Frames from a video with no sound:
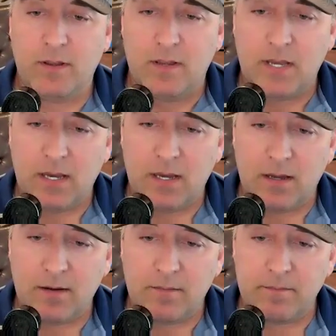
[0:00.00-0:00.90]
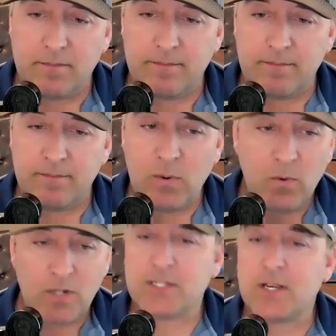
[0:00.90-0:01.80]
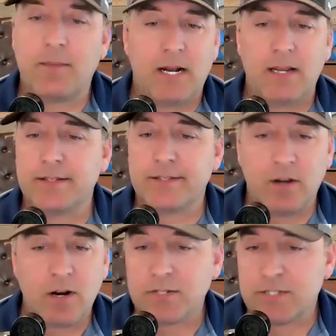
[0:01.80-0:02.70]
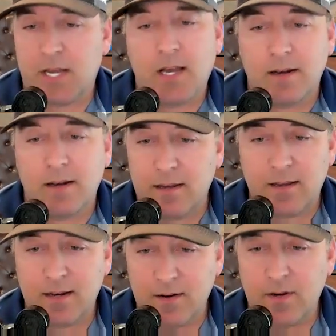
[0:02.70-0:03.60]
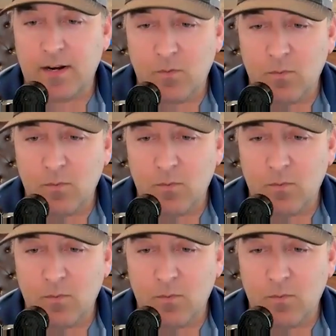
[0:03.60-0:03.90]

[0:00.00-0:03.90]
Um, we want somebody that's on our side in a